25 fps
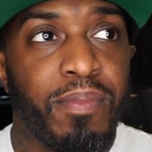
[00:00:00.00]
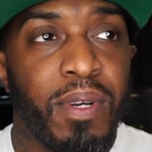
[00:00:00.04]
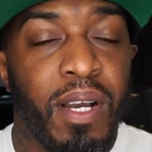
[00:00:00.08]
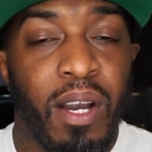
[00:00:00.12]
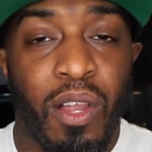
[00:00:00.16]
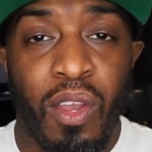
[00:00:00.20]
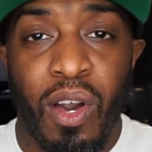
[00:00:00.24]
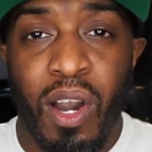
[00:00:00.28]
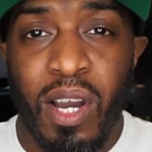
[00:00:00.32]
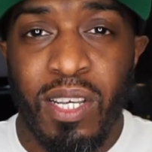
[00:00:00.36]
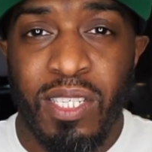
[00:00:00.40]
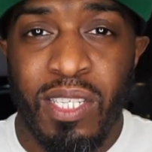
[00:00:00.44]

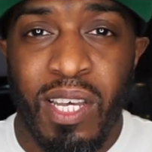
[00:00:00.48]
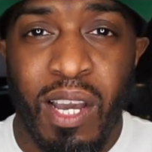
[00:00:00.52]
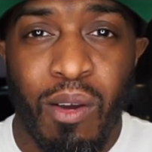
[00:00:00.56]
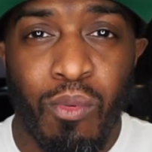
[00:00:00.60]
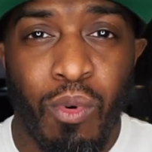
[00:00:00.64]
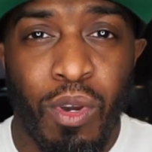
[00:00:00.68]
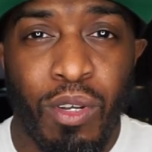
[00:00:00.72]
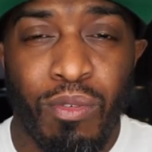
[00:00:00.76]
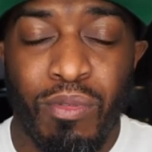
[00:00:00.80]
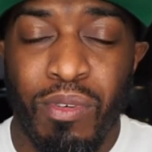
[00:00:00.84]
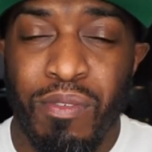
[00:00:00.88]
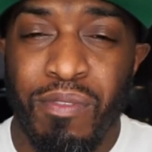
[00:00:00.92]
artist that I
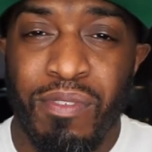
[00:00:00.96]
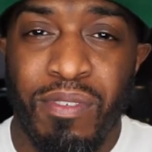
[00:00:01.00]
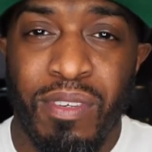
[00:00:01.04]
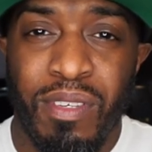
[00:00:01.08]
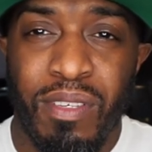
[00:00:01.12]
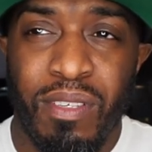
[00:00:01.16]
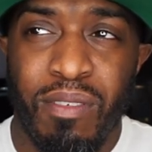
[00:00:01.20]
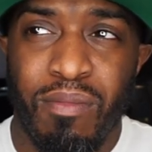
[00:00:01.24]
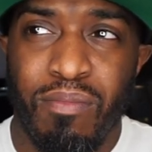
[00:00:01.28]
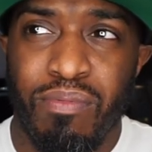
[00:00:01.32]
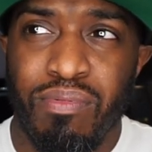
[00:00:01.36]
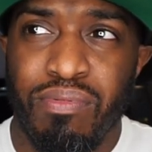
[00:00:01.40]
worked with
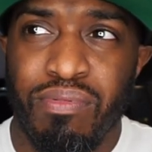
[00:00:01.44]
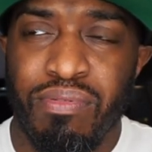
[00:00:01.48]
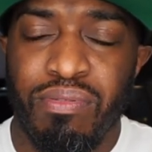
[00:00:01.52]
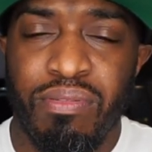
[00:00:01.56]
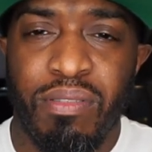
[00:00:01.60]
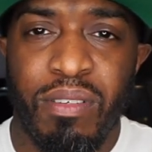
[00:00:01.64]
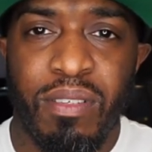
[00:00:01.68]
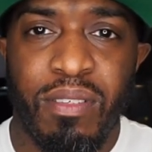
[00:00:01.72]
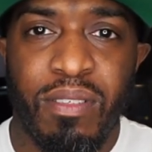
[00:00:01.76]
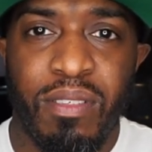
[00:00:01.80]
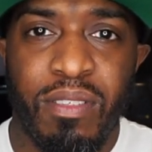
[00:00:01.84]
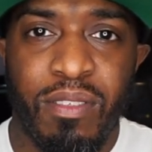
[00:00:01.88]

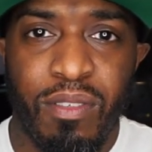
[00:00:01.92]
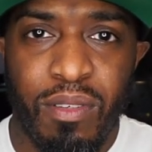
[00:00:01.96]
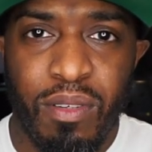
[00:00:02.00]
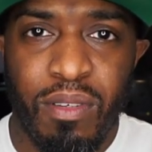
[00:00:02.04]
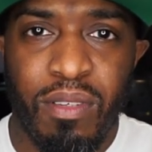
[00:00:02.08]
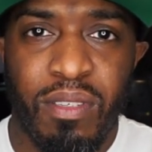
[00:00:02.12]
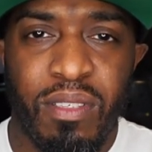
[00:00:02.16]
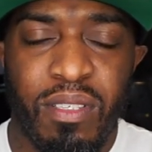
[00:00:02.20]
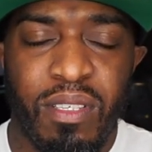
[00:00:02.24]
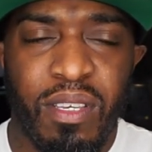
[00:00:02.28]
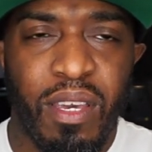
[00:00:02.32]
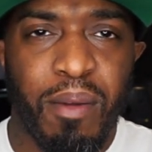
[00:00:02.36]

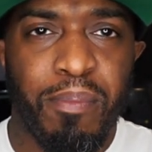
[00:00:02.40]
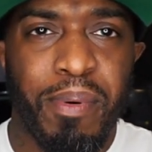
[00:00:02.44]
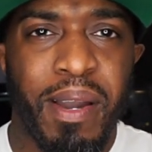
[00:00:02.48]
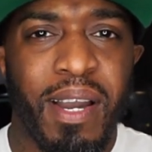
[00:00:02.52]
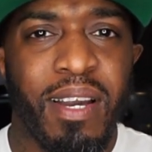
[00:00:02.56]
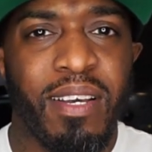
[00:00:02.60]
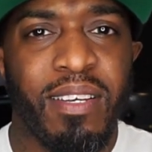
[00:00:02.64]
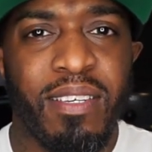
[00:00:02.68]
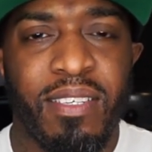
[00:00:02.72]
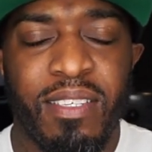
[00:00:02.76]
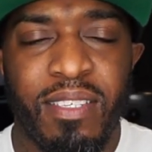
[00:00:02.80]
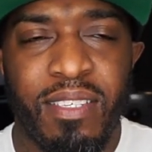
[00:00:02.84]

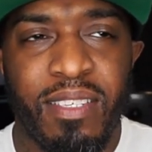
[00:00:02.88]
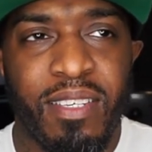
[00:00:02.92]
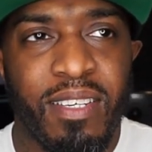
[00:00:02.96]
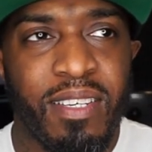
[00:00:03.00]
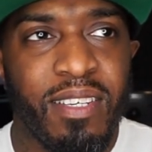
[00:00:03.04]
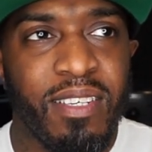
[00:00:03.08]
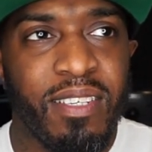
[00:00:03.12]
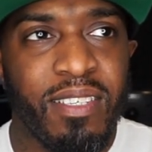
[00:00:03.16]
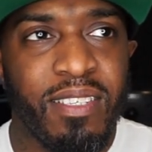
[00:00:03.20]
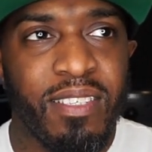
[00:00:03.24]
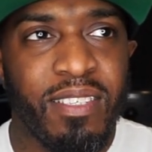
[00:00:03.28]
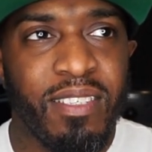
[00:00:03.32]
about
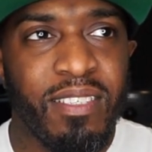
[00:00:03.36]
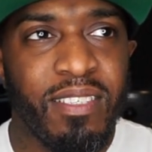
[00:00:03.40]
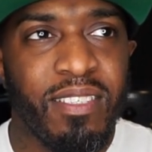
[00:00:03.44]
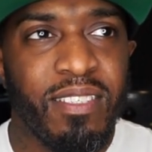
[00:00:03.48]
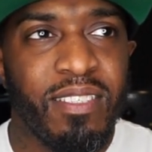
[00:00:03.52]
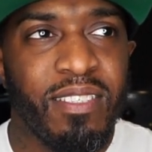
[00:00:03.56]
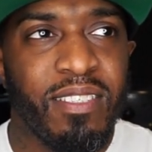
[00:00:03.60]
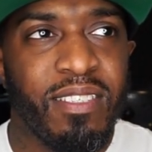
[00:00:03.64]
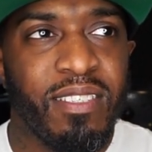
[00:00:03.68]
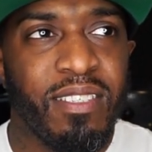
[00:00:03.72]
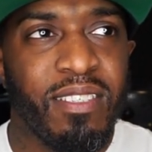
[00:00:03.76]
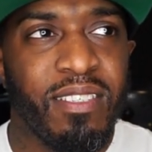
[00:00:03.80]

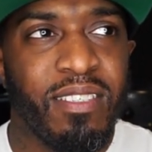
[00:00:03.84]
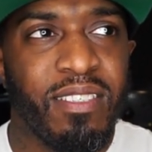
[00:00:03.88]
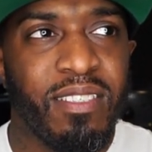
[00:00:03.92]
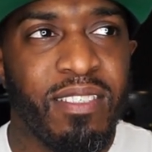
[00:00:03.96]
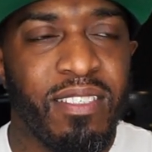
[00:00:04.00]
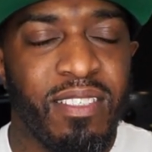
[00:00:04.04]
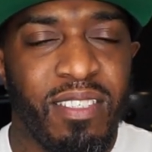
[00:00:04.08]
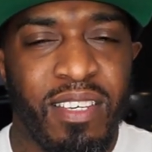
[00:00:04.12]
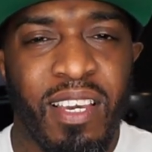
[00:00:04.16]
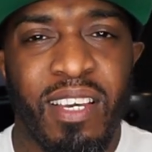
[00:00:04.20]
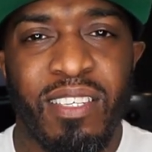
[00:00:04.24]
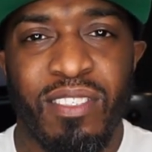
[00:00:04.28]

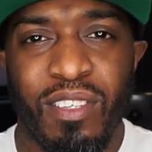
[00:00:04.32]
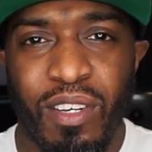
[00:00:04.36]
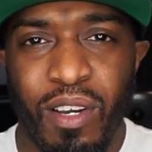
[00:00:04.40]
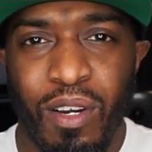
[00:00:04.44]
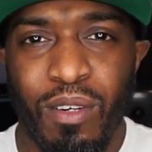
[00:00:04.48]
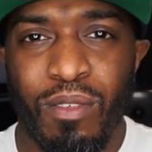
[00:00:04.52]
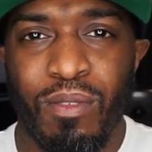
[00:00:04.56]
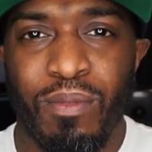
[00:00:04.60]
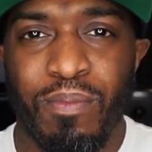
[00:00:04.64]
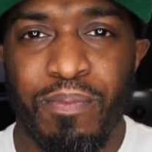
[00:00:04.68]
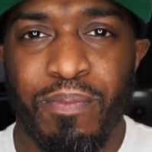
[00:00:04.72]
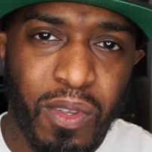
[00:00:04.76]
years
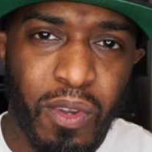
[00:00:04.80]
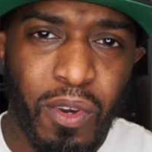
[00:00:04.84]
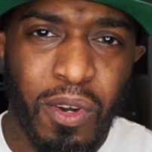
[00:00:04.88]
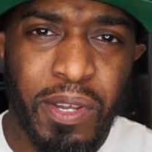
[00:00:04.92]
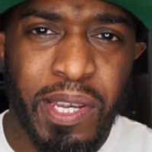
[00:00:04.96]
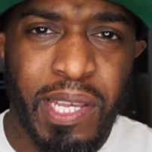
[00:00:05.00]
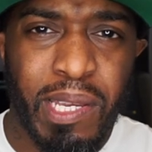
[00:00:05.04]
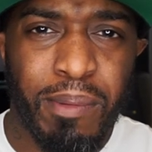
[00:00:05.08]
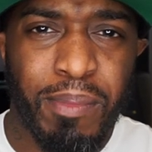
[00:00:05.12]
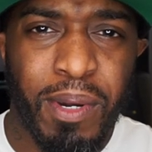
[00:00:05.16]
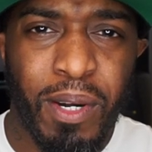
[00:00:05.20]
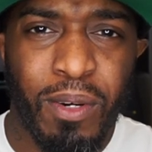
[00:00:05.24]
ago. Got
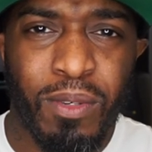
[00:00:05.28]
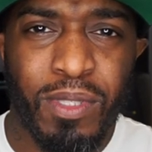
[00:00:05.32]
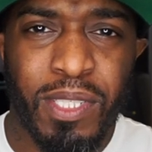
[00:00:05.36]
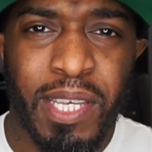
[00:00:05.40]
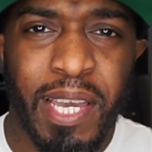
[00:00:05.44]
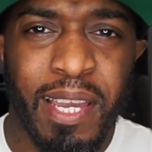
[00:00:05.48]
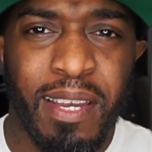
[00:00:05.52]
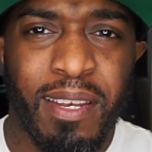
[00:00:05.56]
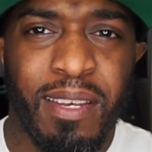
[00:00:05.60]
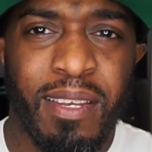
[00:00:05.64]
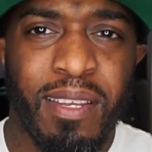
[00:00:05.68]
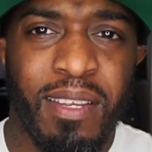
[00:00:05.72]
an email
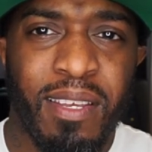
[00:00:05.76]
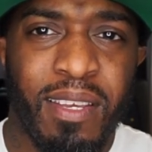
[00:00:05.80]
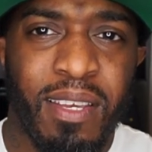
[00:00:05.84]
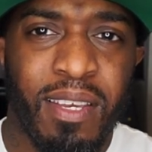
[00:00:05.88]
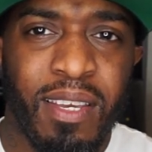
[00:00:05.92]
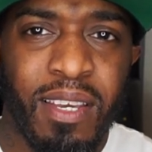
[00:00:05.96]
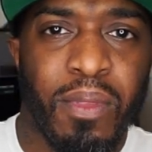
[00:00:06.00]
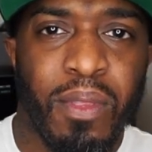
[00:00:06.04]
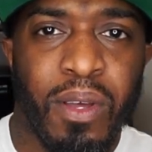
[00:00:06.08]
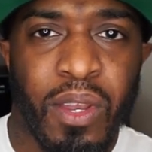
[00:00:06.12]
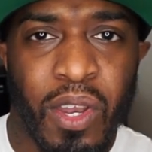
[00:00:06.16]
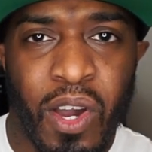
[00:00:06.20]
saying,
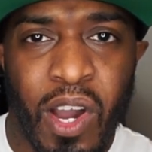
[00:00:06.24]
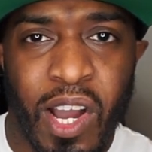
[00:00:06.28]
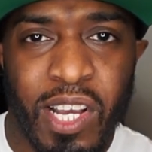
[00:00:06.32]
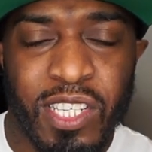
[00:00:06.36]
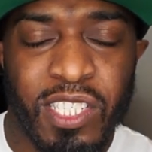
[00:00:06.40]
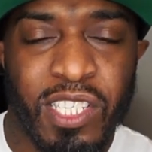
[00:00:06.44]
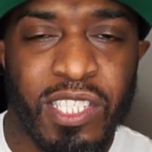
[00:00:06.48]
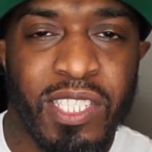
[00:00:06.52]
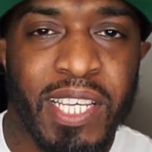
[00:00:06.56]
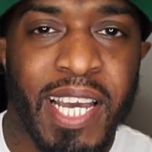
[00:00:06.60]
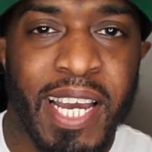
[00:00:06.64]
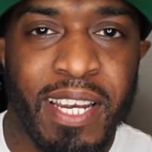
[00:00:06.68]
an
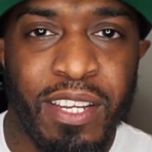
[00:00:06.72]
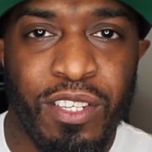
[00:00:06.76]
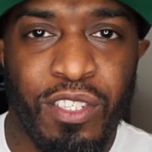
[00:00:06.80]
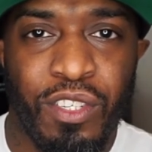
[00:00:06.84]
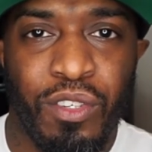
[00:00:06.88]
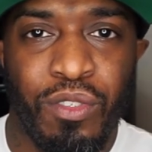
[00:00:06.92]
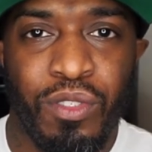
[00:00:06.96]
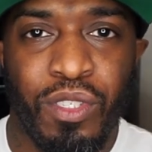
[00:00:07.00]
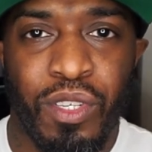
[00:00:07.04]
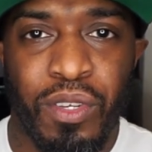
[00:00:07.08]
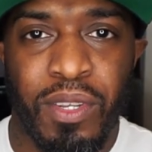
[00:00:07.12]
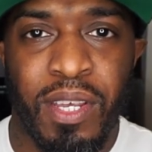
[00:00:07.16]
artist has added
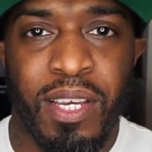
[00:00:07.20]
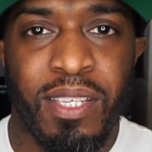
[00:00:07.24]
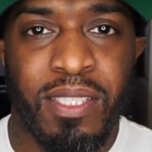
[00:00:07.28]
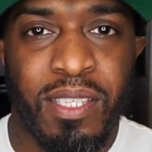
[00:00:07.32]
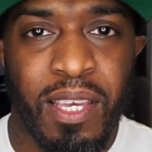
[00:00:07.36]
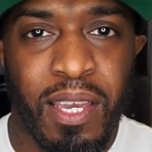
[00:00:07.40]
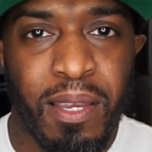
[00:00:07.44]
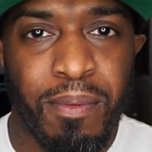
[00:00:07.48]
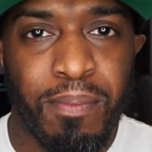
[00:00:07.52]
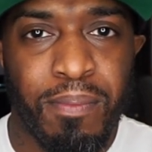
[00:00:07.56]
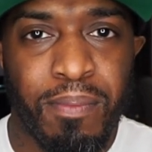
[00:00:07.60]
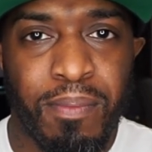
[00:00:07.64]
you to their
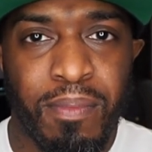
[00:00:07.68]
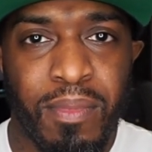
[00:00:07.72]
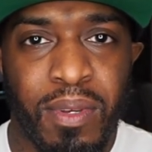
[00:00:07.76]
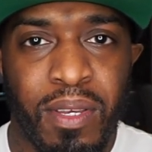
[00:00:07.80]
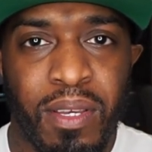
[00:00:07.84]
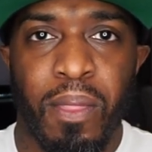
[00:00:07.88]
team.